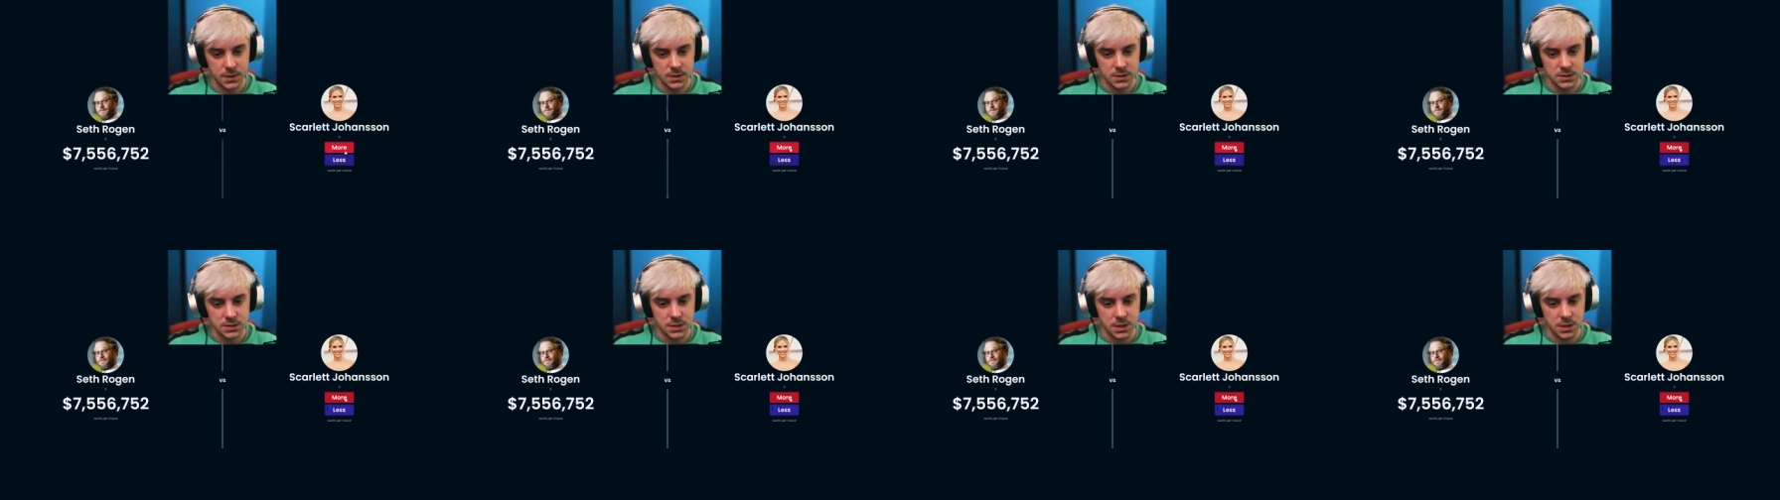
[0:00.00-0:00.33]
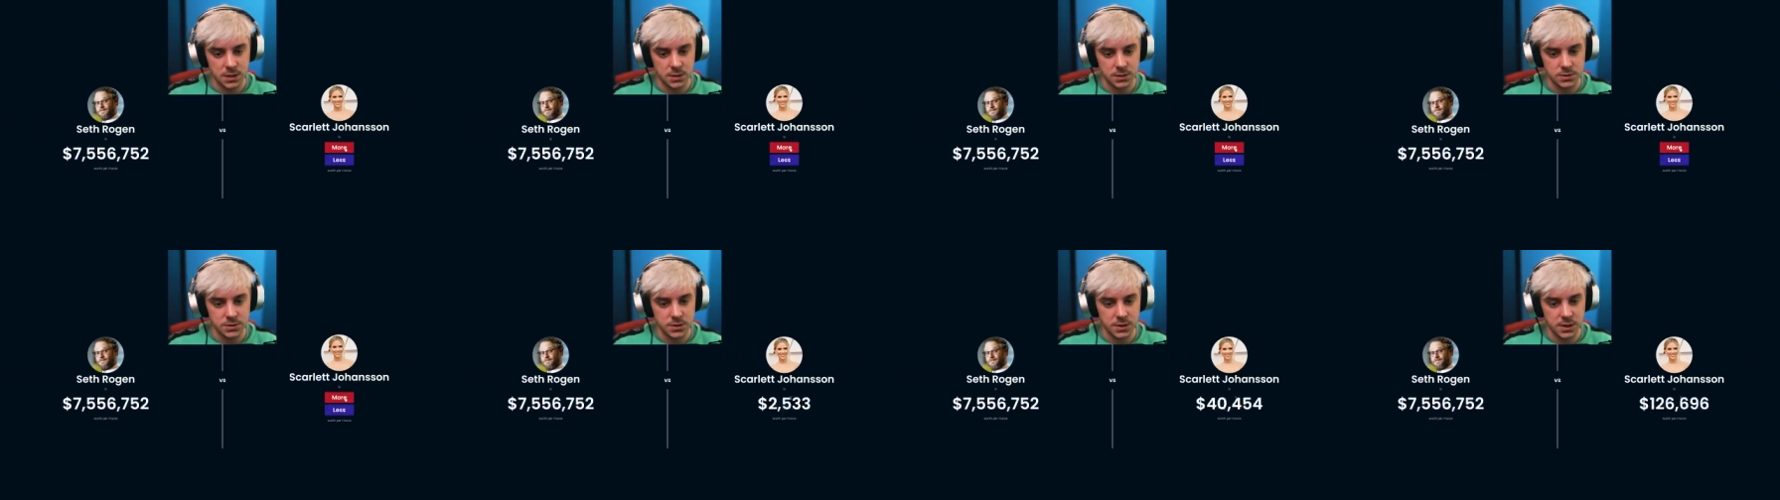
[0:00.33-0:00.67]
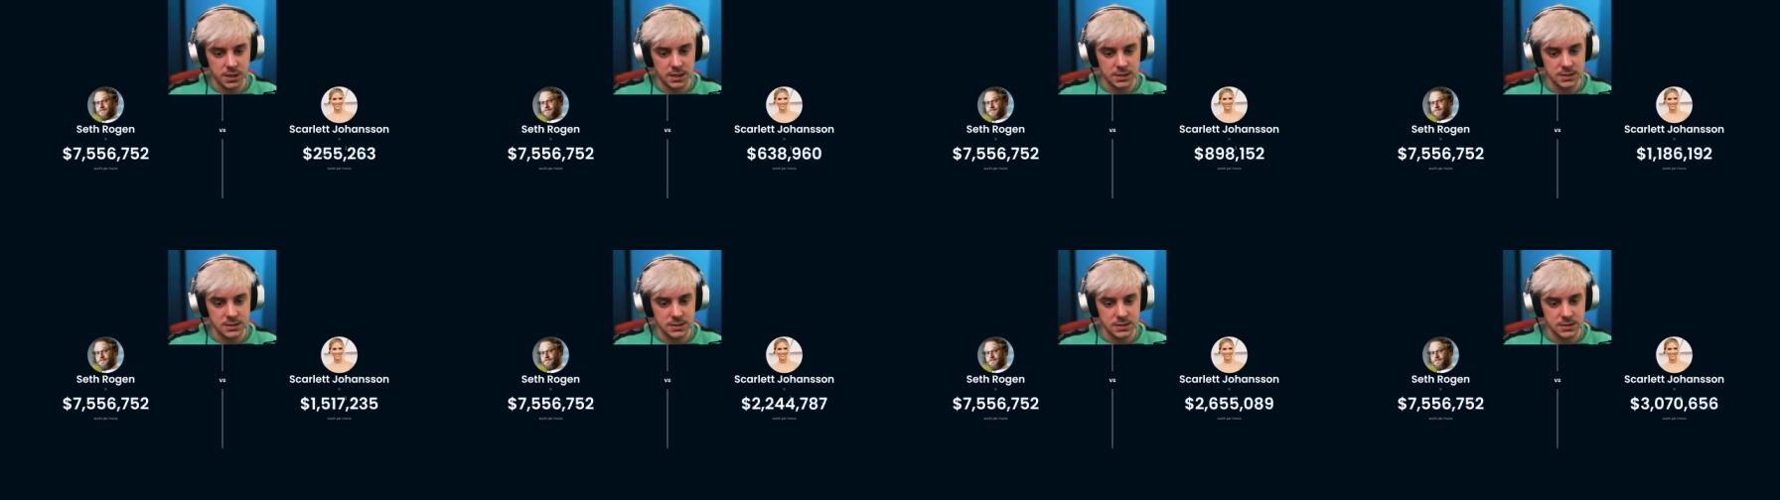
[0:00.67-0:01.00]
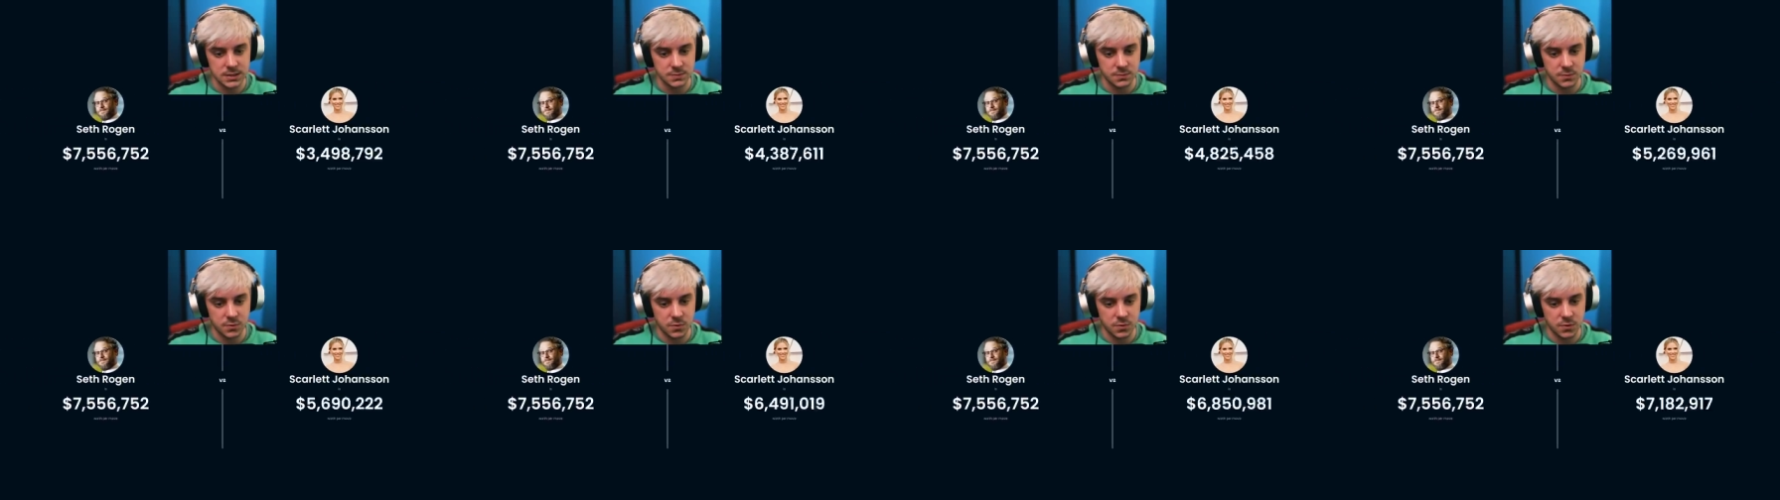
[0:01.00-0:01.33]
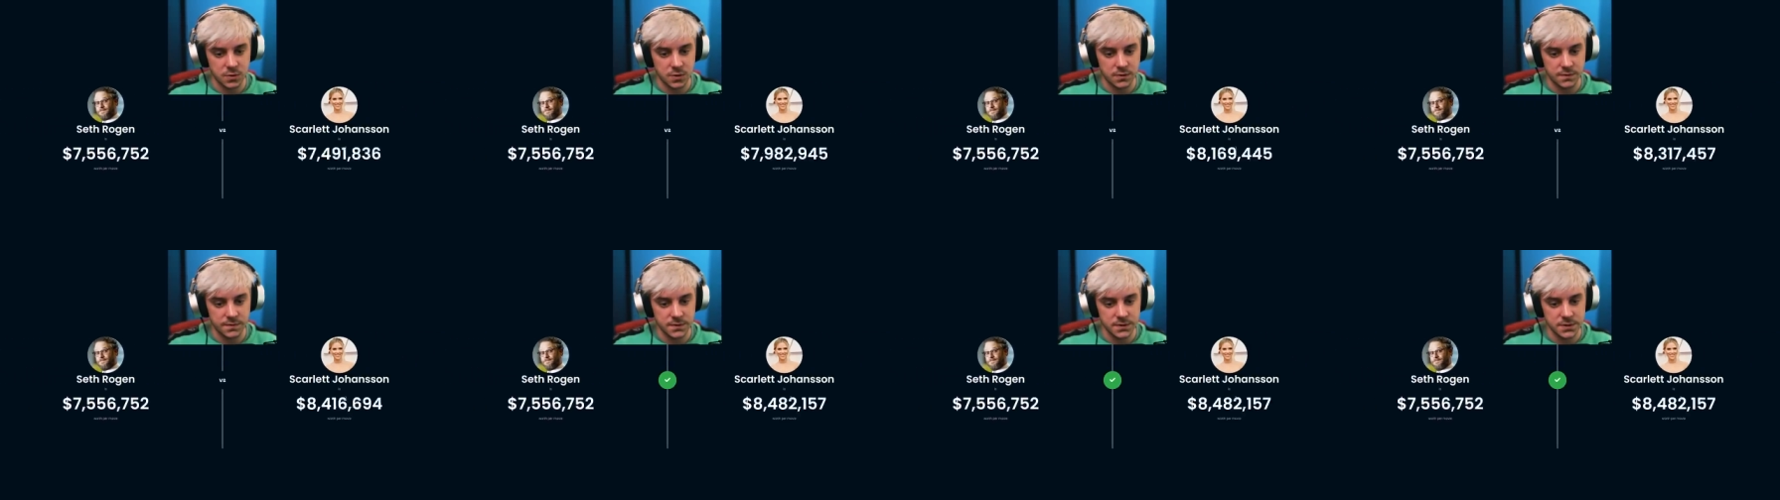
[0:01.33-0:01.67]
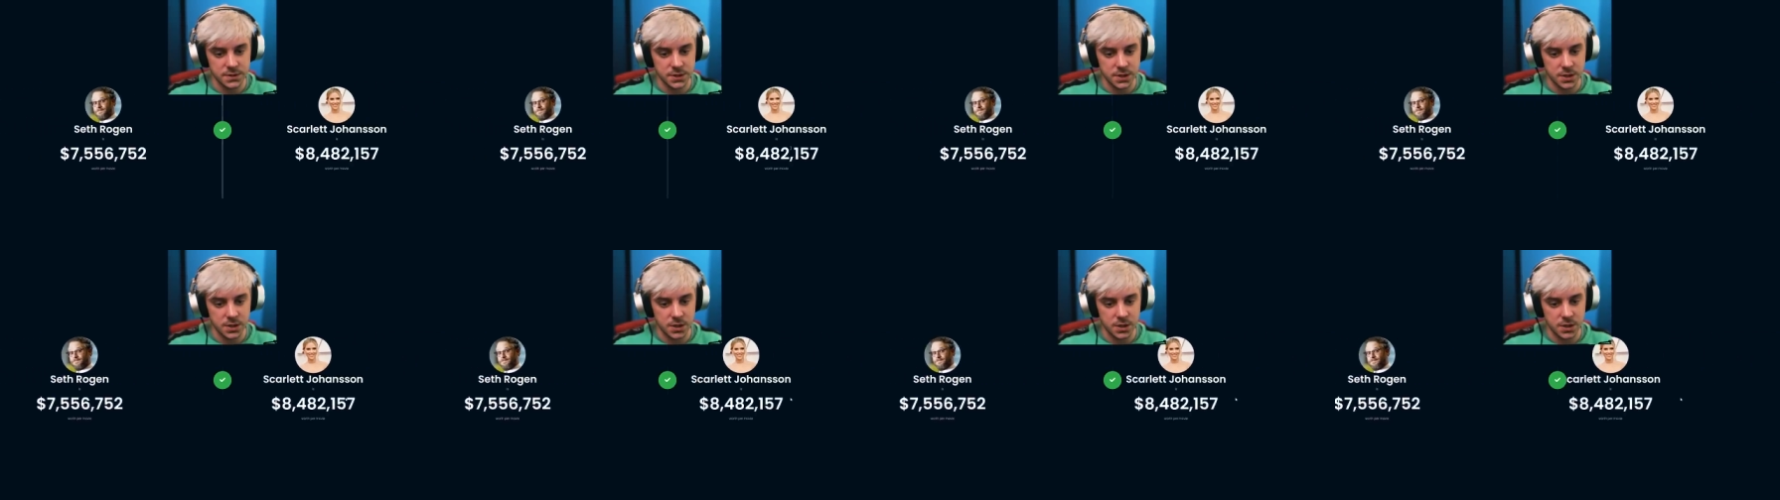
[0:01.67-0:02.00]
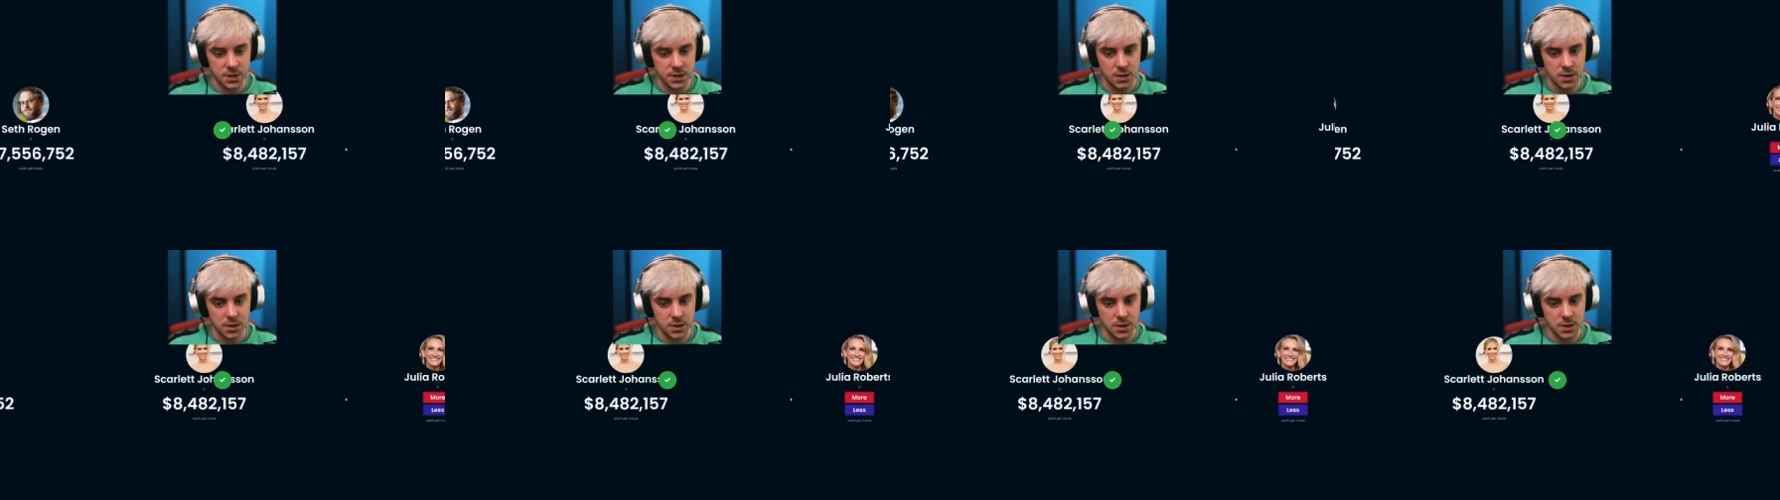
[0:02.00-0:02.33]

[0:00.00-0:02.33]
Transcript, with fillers: Scarlett Johansson is more for sure.